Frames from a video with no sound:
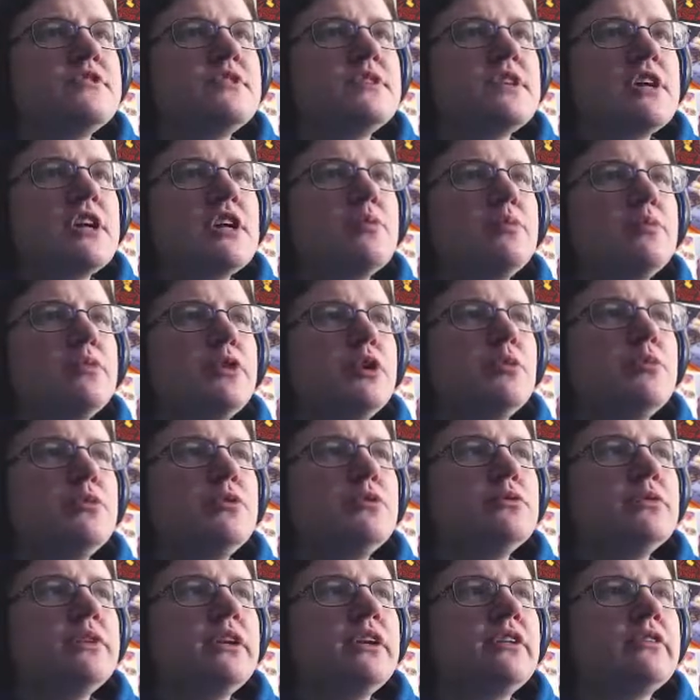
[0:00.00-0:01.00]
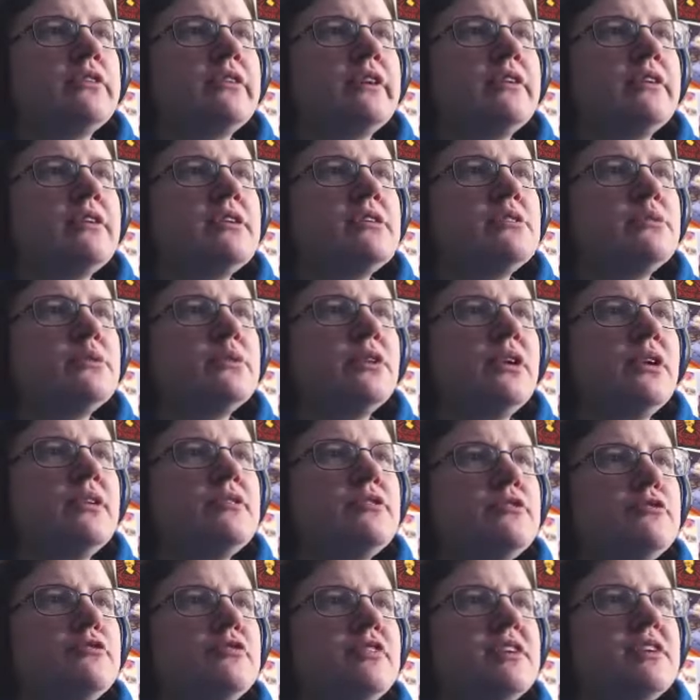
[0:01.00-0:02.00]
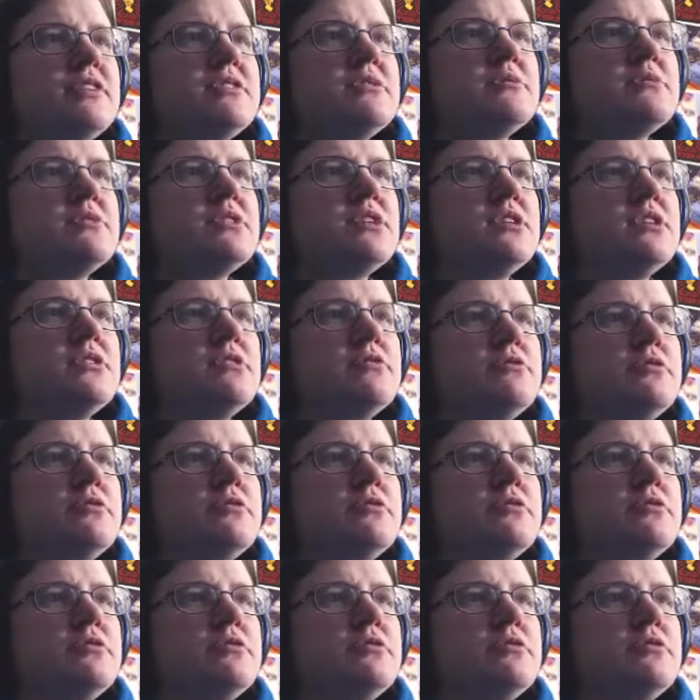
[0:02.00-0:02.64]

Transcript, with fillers: a purple ring around it, so we're gonna have to fight some stuff.